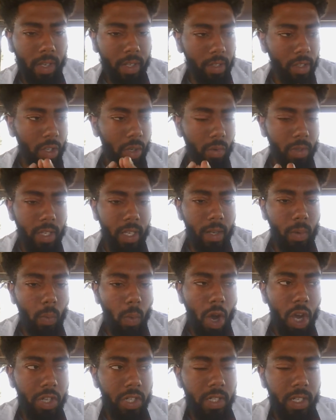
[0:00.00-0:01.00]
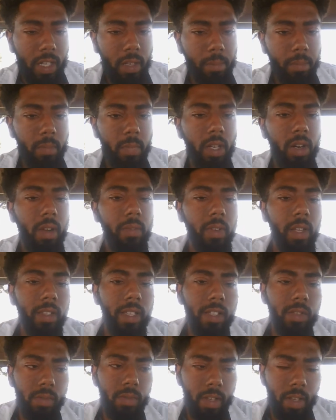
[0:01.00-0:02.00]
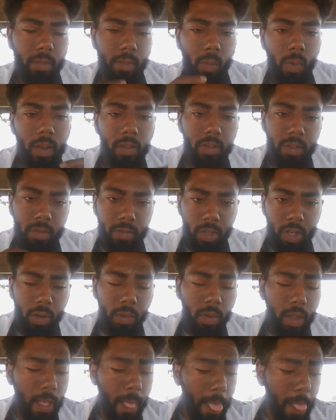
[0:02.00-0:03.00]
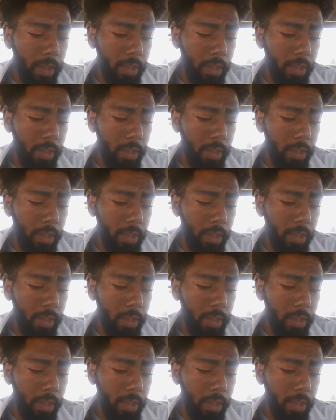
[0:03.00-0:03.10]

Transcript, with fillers: like, you know, getting washed up. You know, I feel like that's uh, why, you know,